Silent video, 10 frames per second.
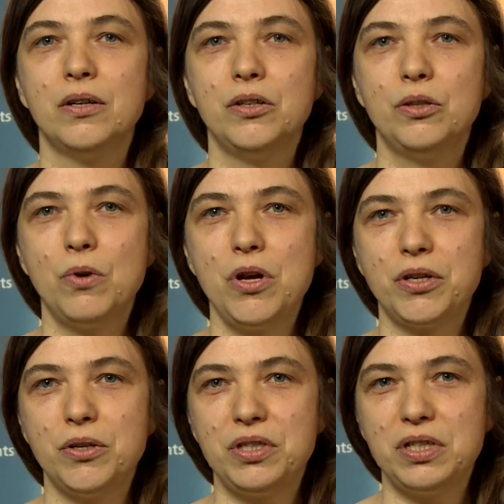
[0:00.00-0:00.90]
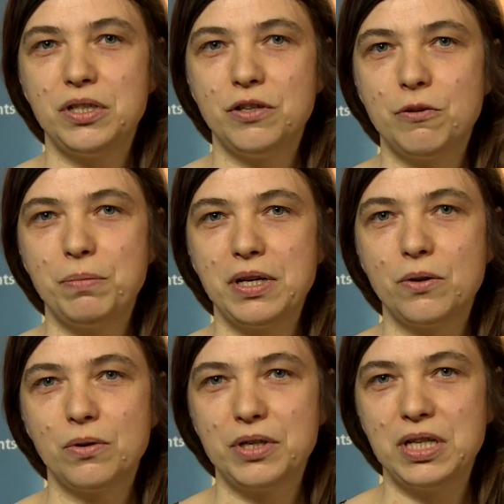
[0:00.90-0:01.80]
The work uses the European
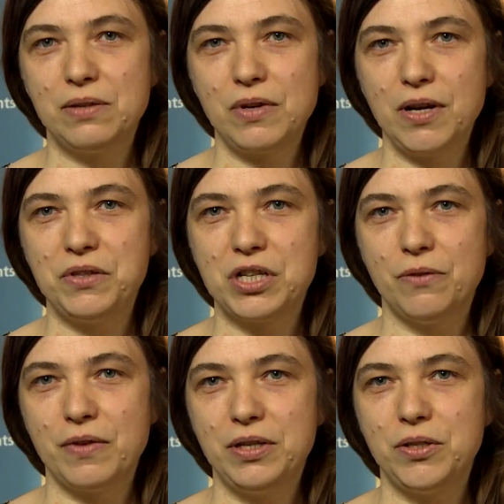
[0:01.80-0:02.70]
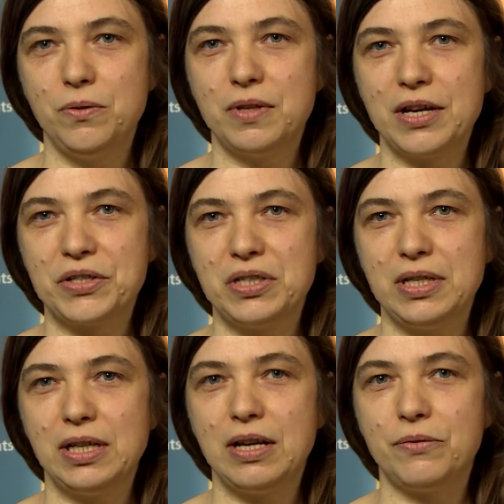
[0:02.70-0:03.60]
Quality of Life Survey
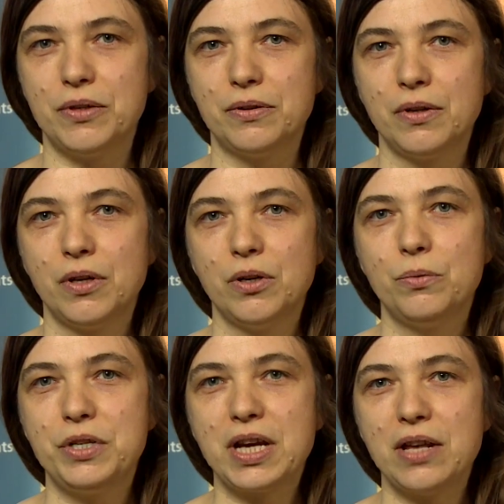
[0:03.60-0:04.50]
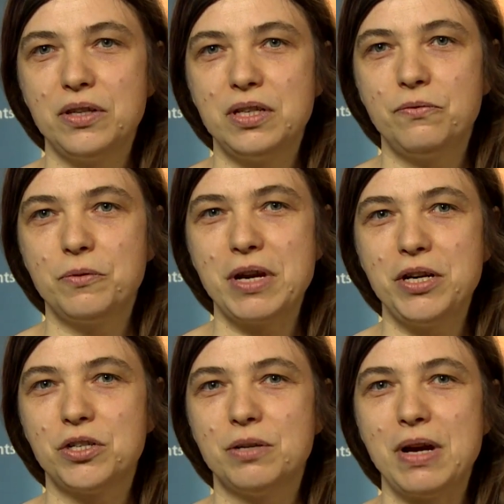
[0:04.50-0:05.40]
2011, which gathered
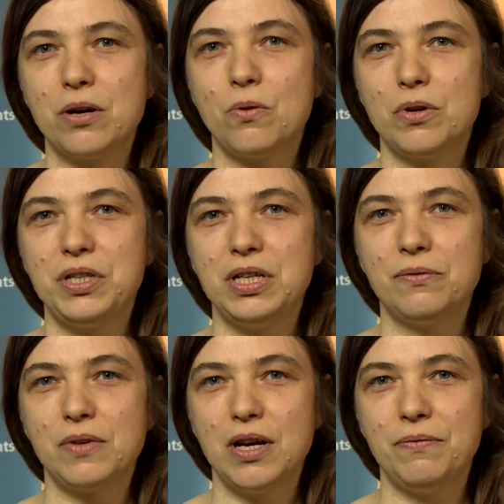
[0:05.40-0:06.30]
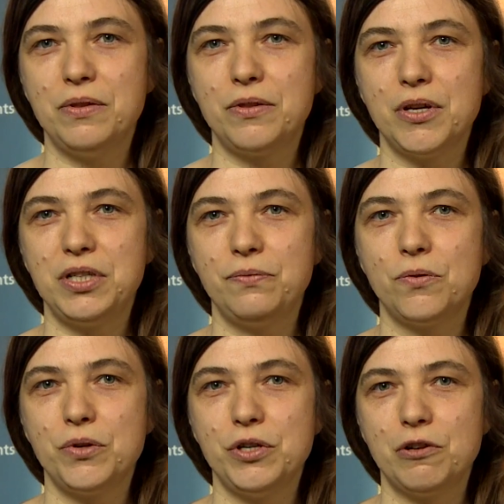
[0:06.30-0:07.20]
information about quality of life in
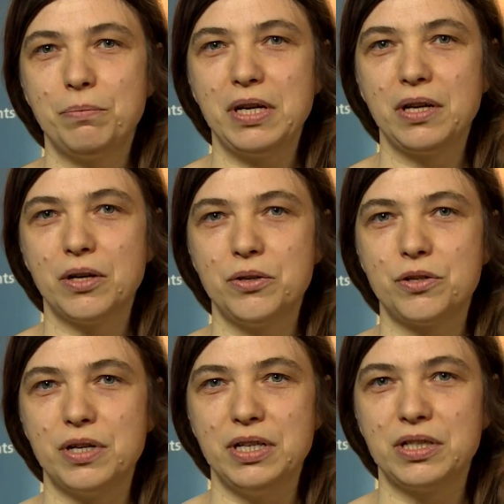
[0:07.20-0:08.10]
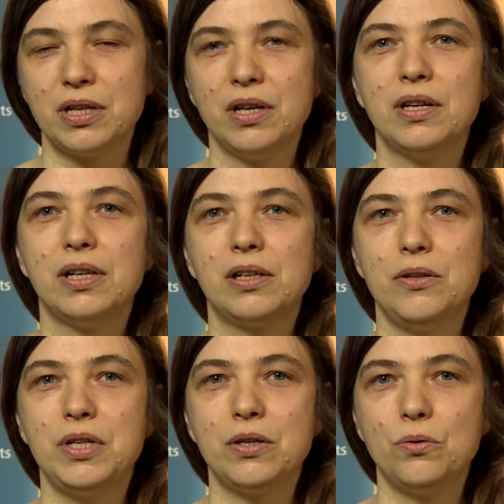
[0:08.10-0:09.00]
34 European countries,
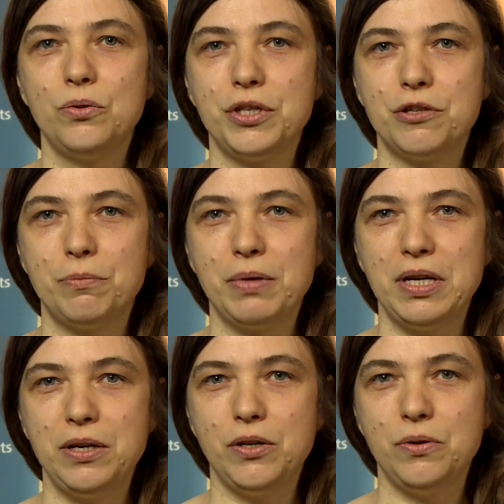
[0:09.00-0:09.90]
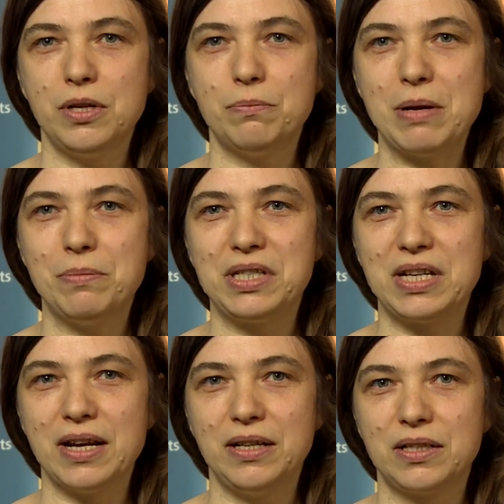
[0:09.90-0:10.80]
including all the European Union member
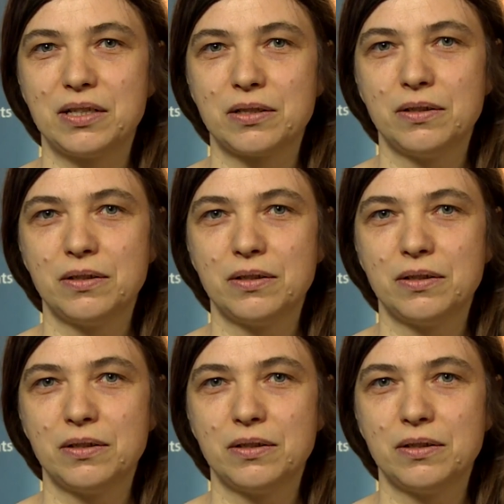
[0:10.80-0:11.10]
states.